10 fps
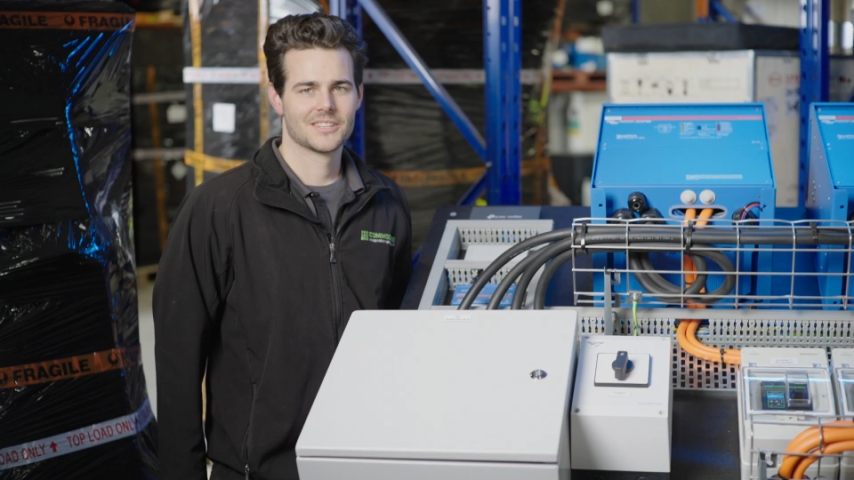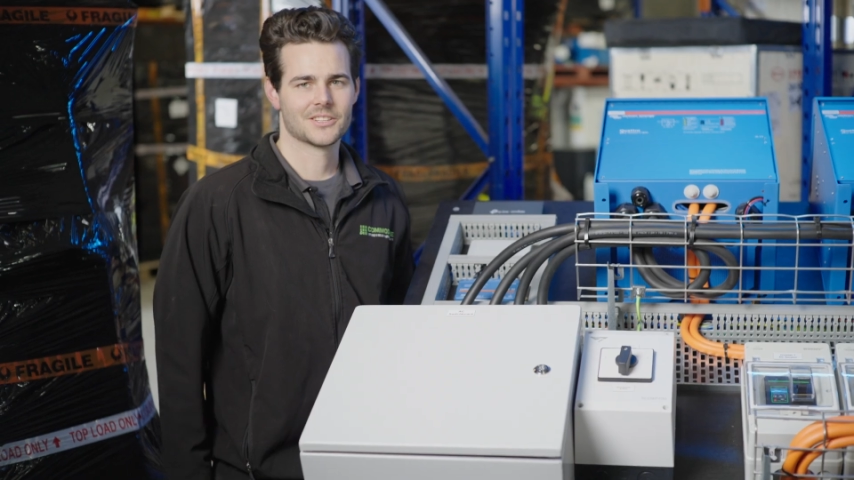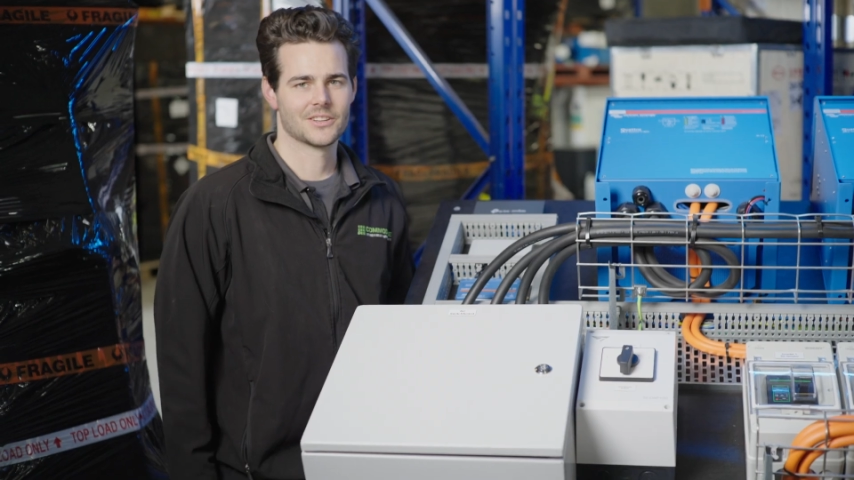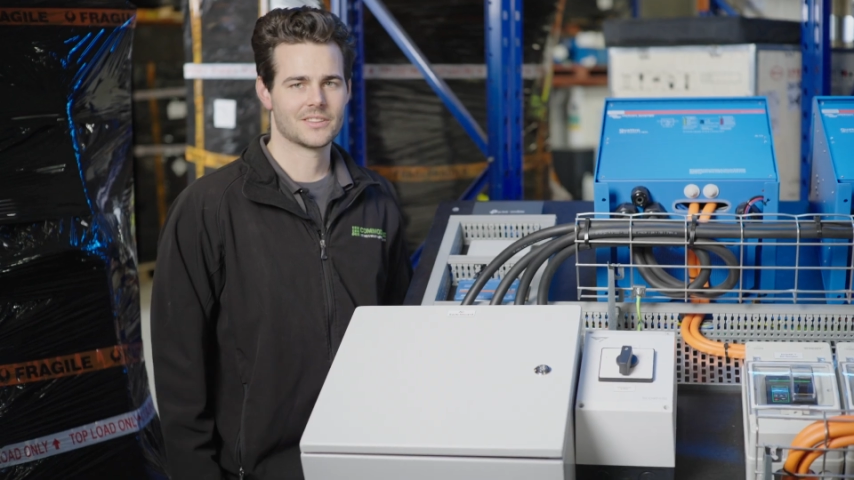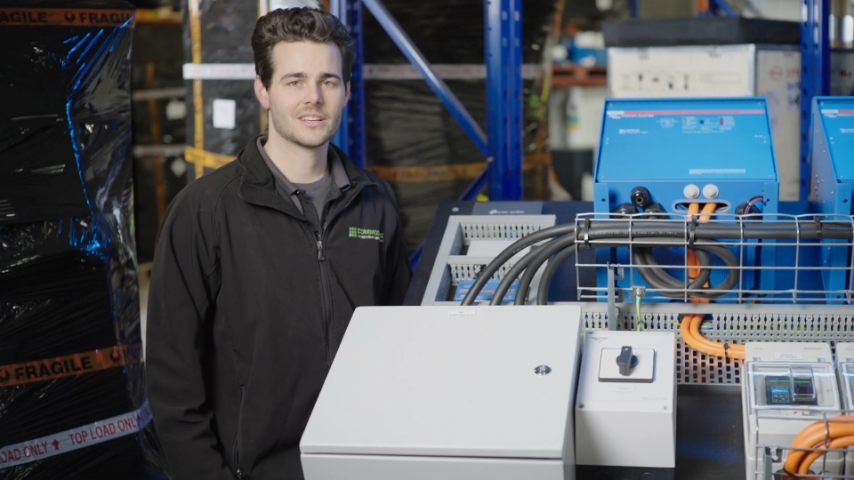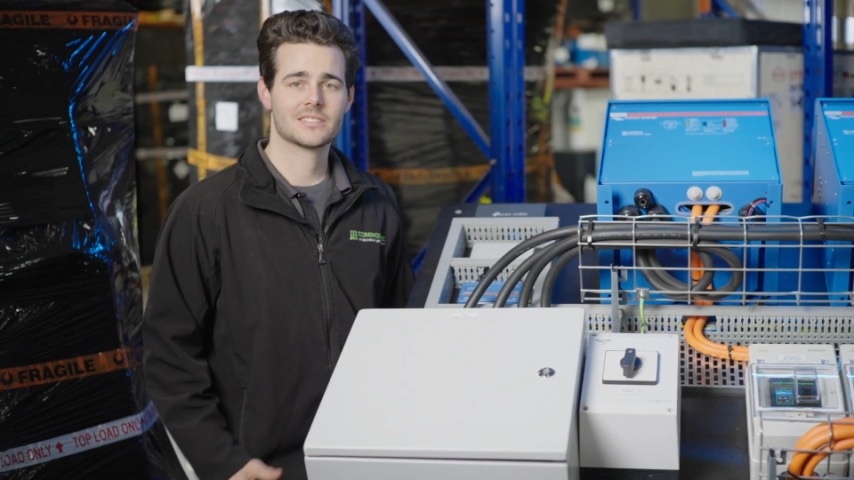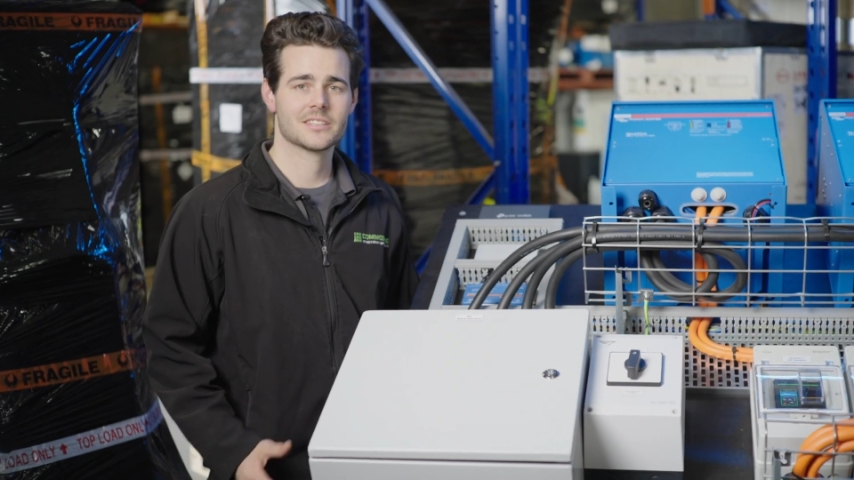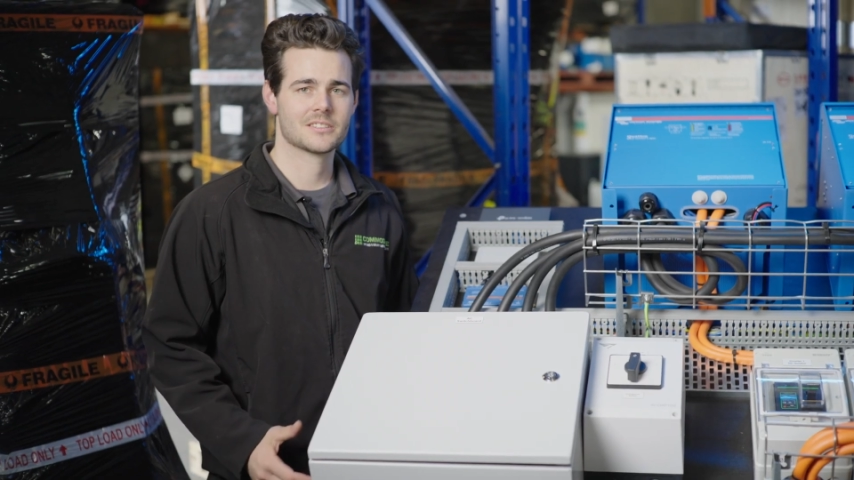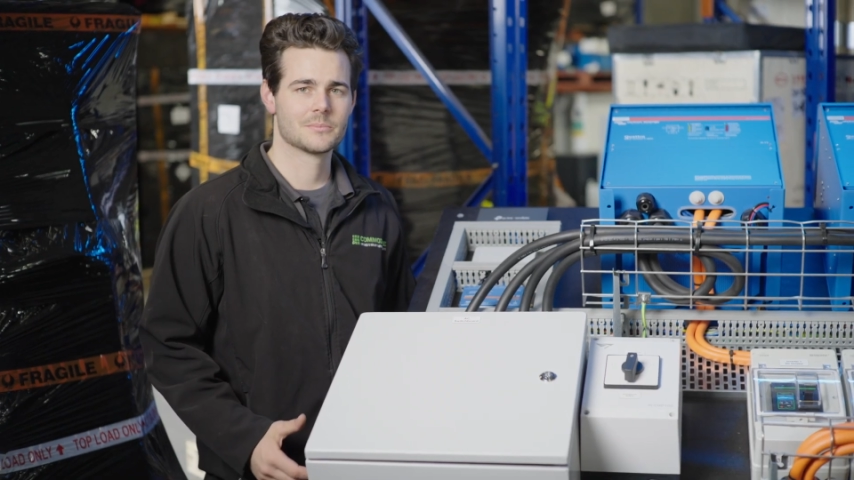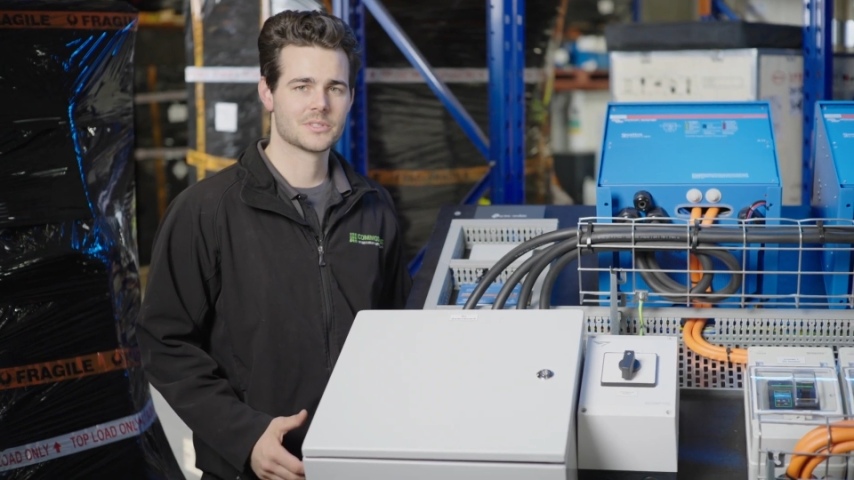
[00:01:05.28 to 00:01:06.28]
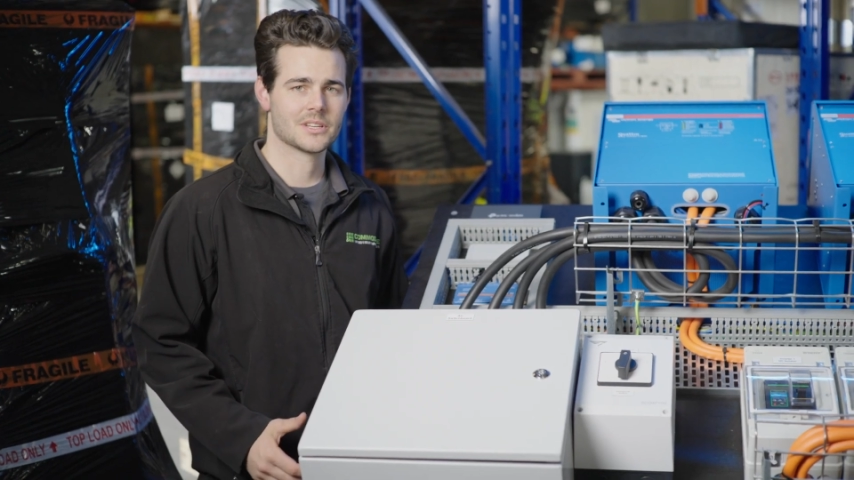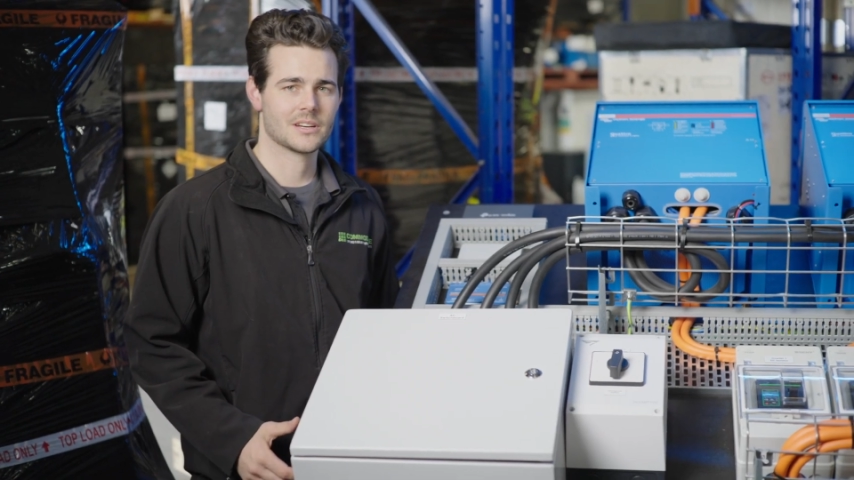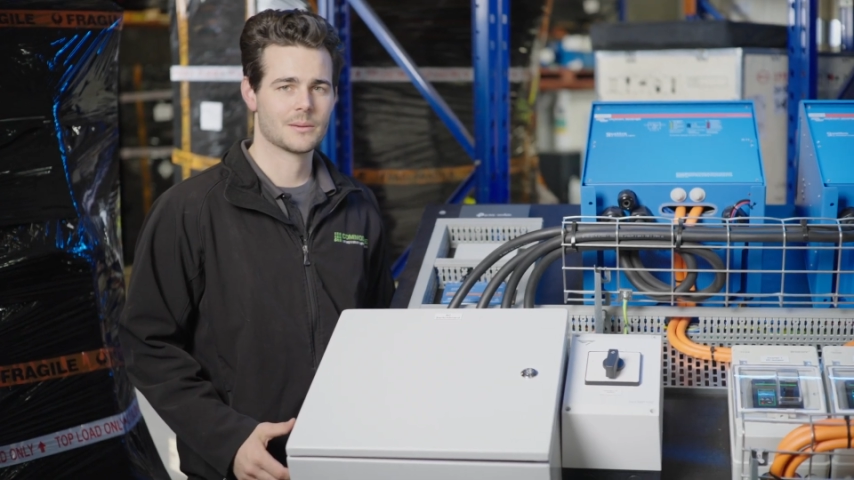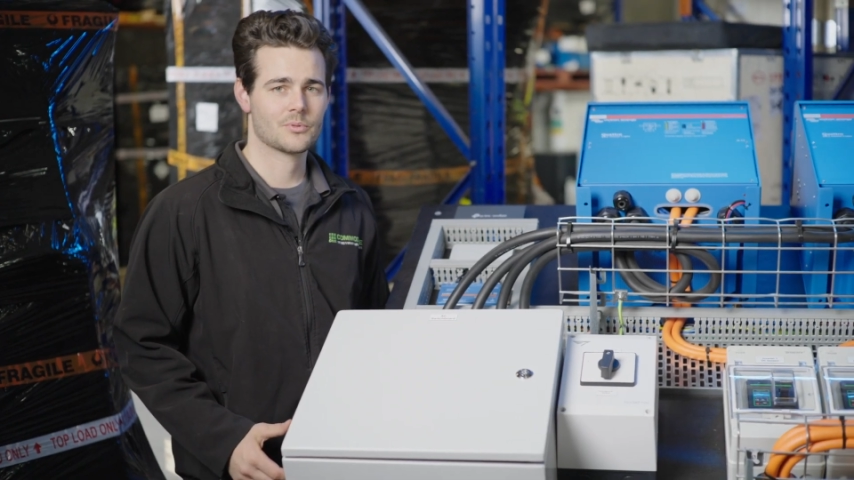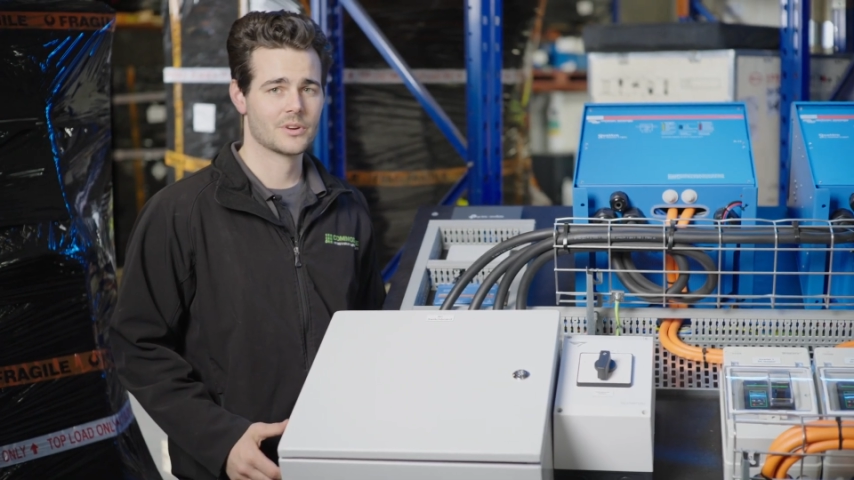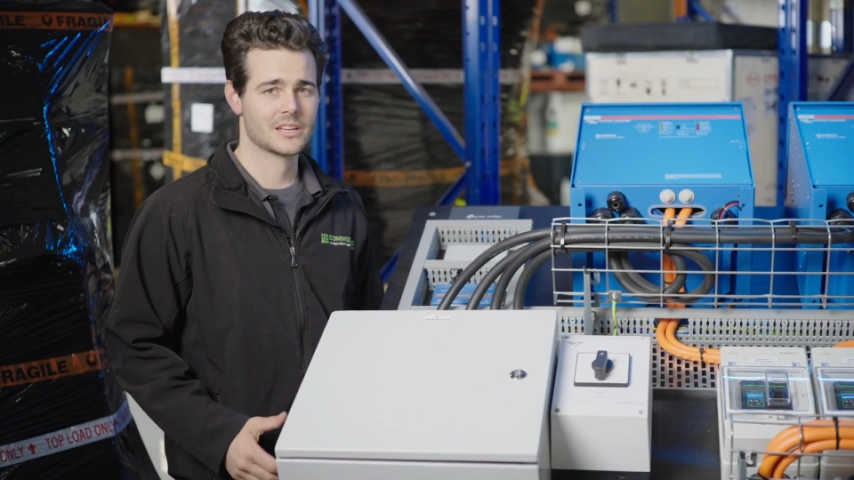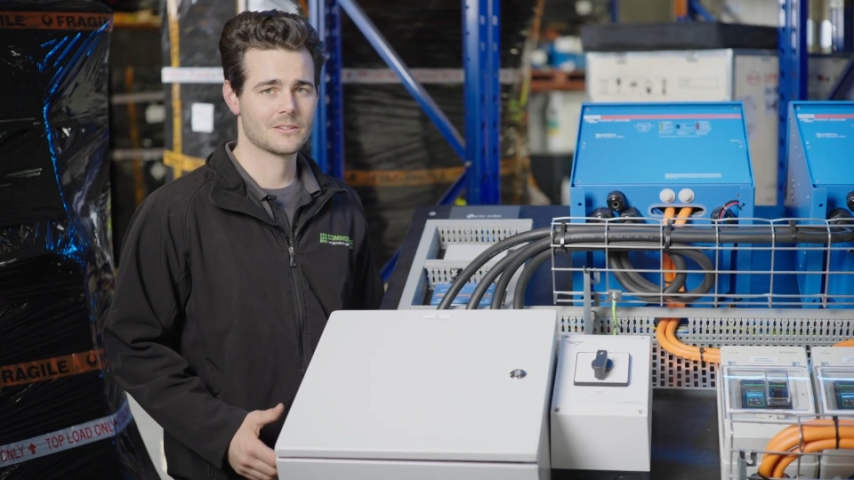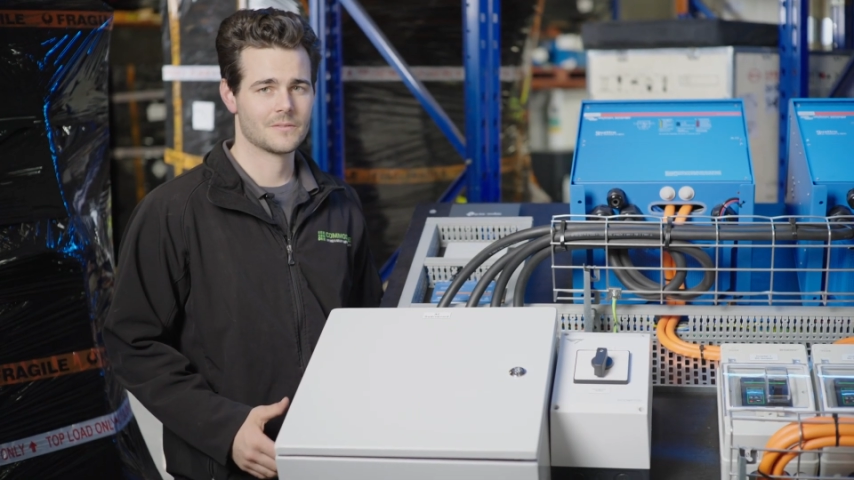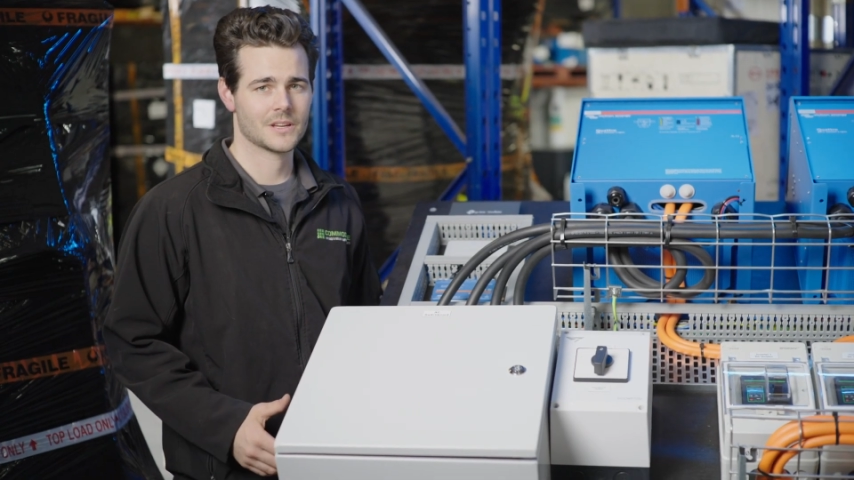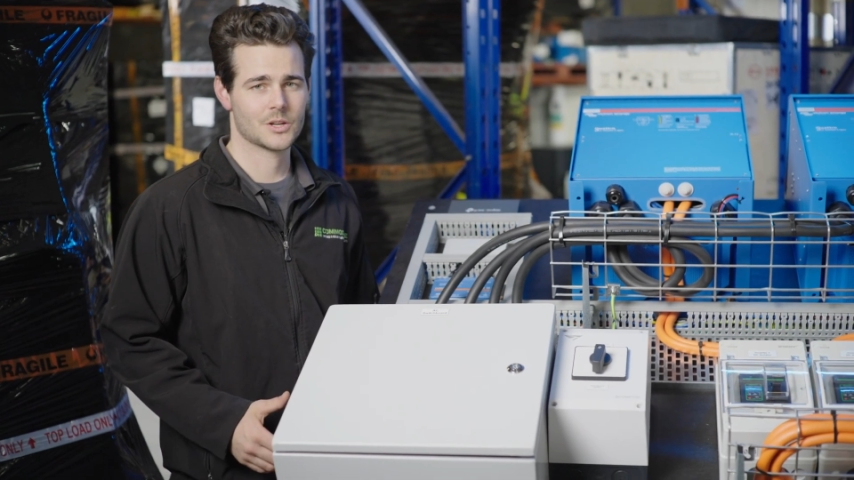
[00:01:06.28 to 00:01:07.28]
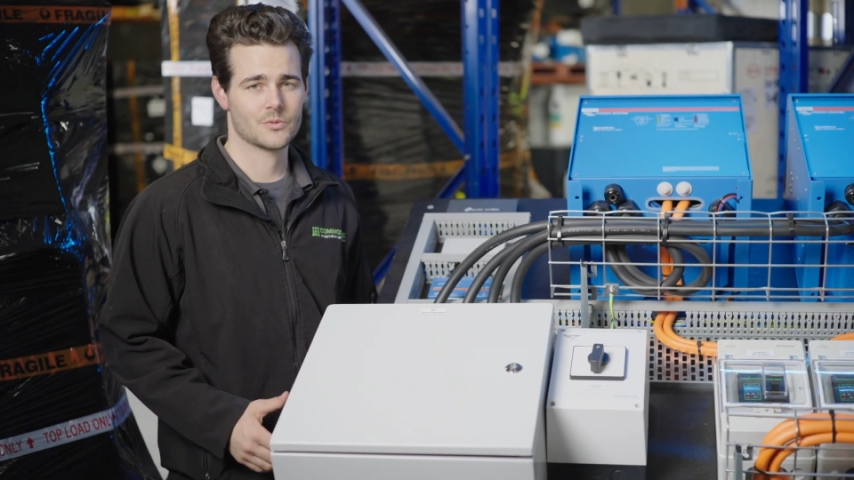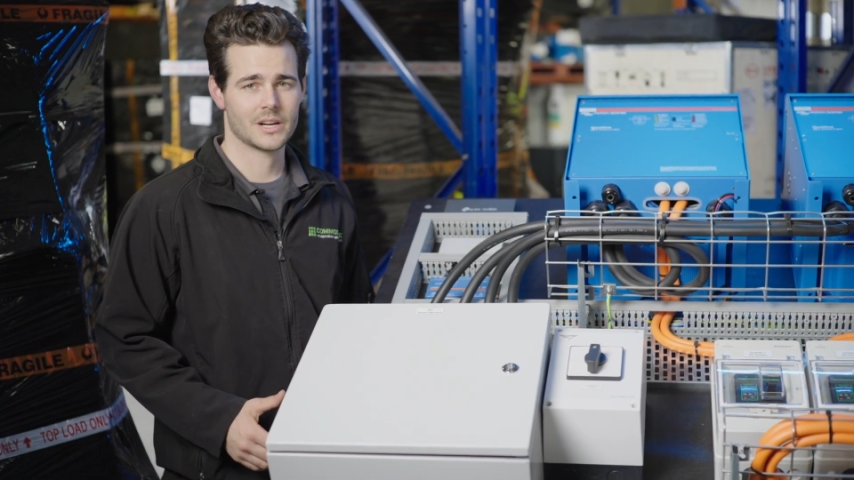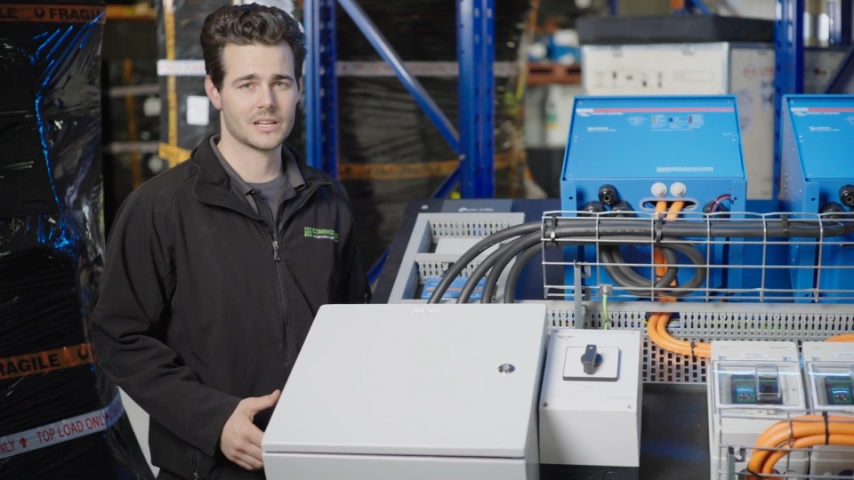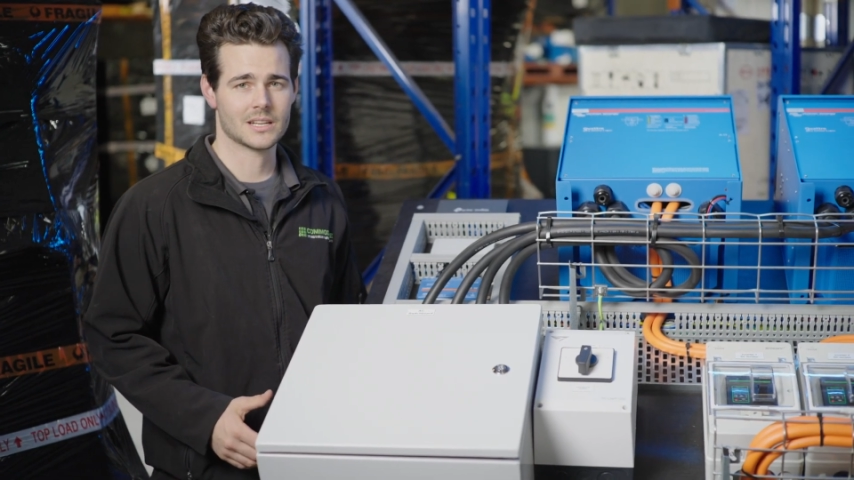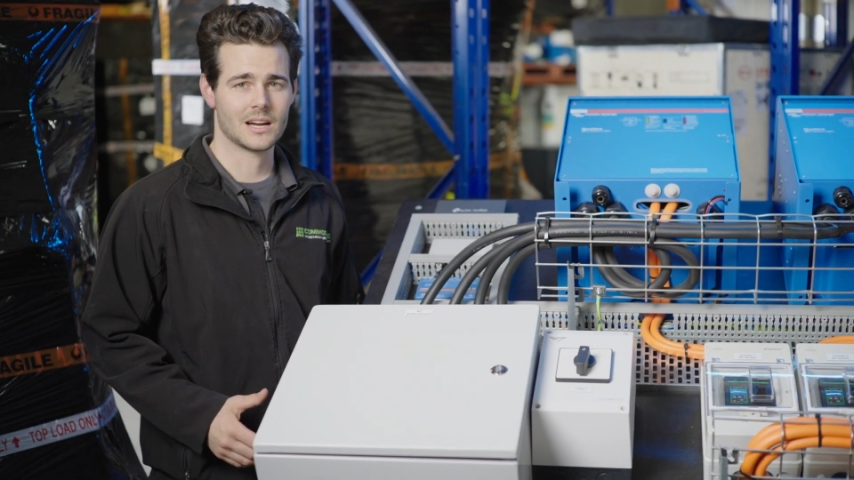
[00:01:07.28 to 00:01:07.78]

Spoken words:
So these systems are pre-configured, ready to